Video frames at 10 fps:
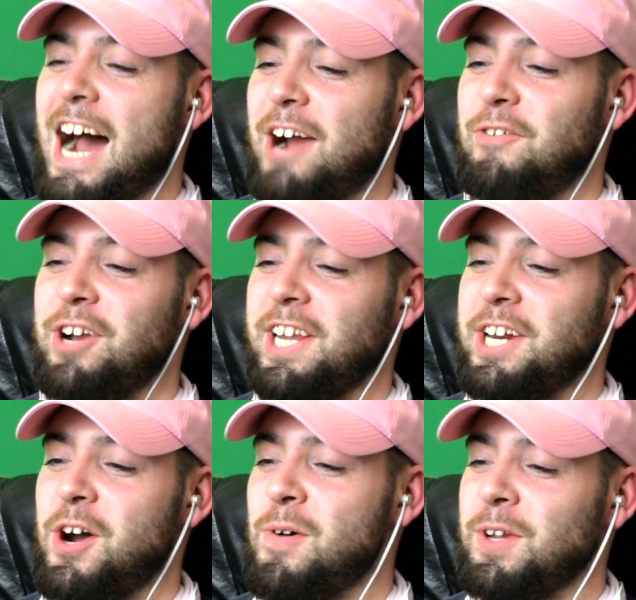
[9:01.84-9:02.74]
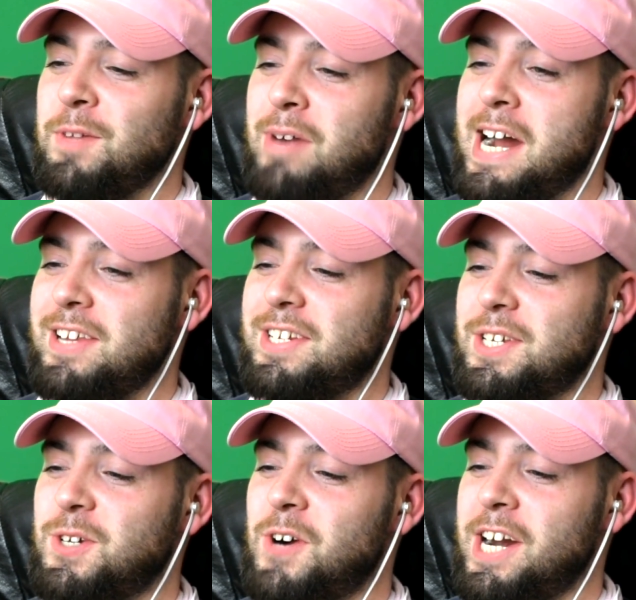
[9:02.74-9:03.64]
I really don't want the Browns
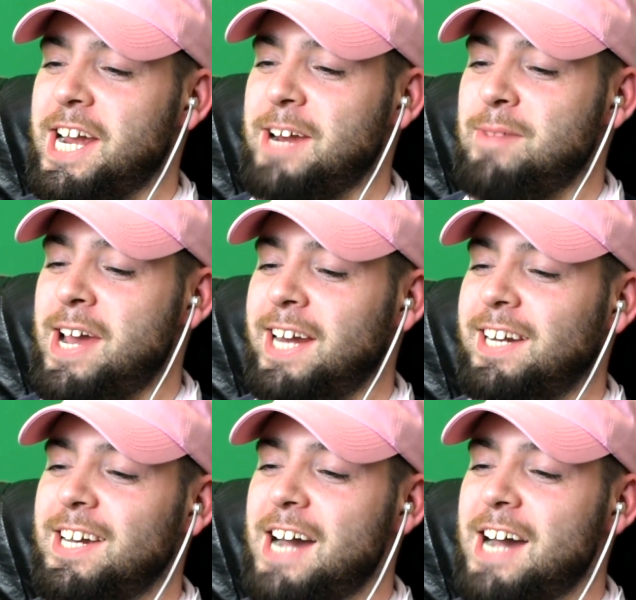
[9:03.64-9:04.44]
to score again, man.